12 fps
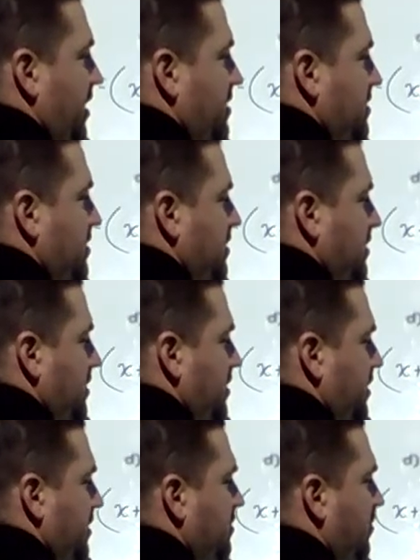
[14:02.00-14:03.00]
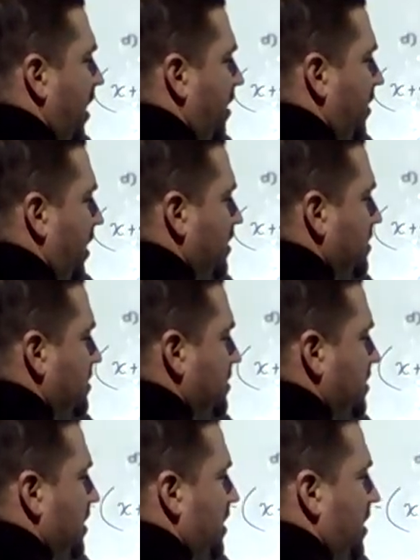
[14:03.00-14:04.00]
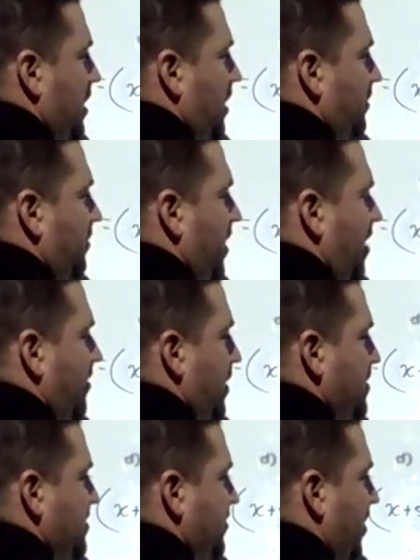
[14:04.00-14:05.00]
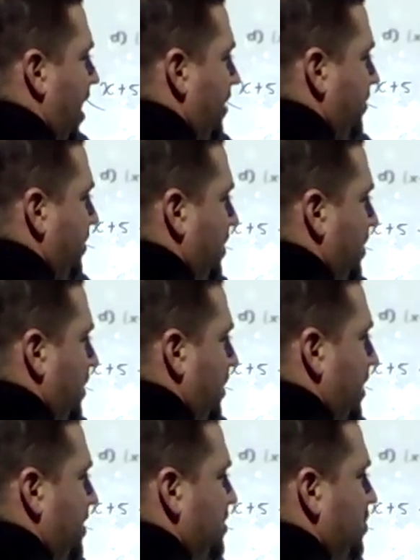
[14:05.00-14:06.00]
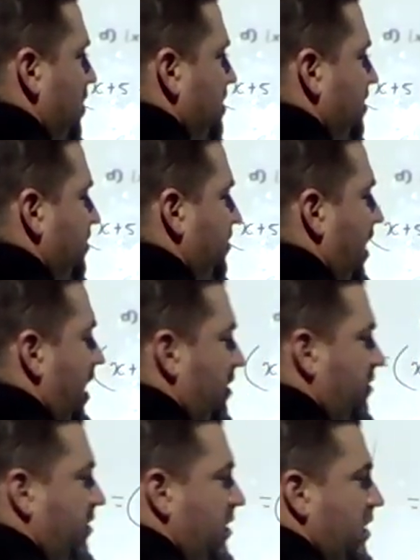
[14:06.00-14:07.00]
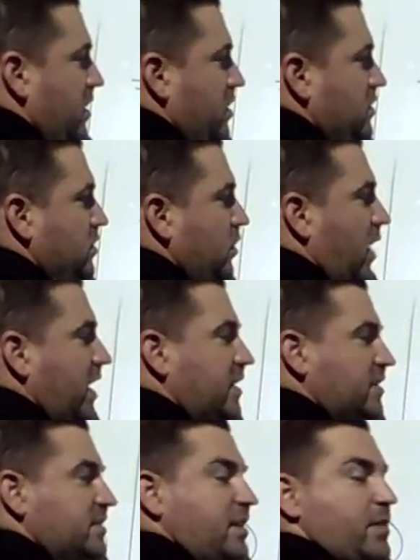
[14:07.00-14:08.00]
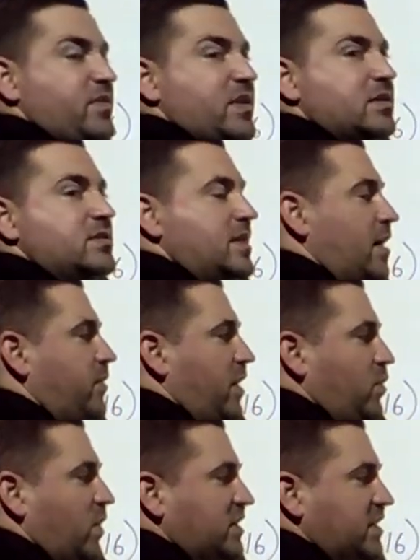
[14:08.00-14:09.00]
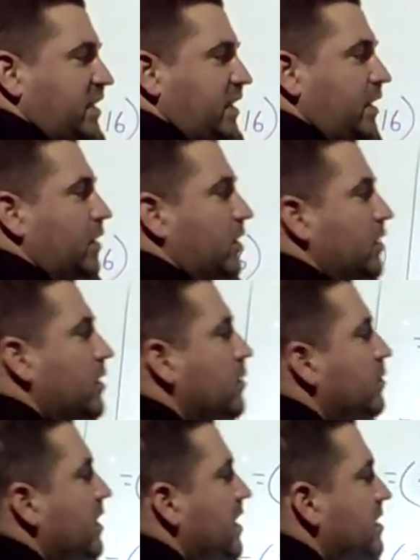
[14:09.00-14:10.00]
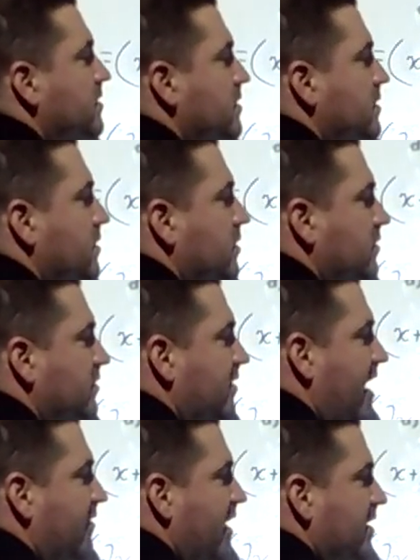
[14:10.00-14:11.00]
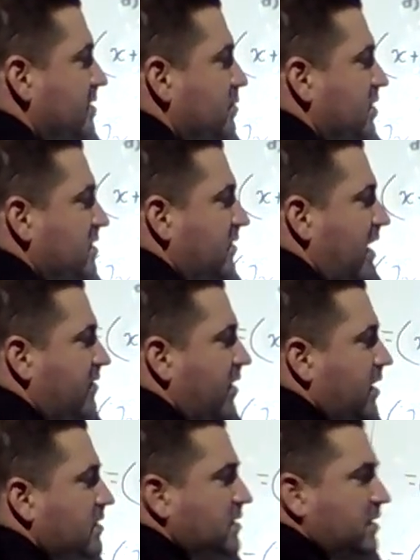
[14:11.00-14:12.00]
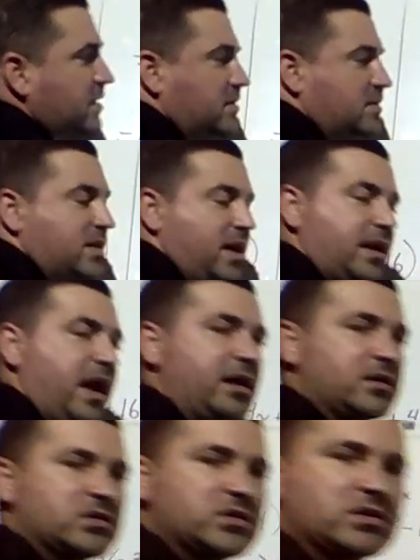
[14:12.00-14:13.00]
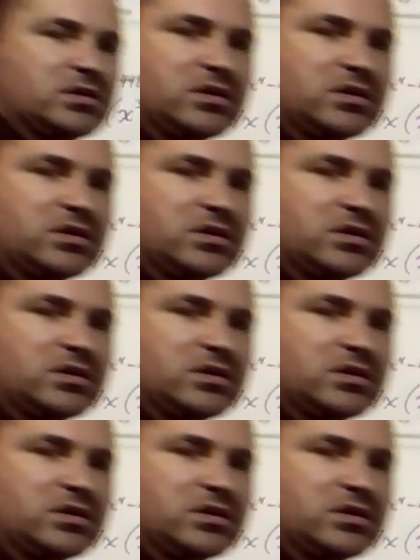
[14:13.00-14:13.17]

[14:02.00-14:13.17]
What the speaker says: x is 5x. And 5 times 5 is 25. So I just skipped this step and went to here because 5x plus 5x is 10x.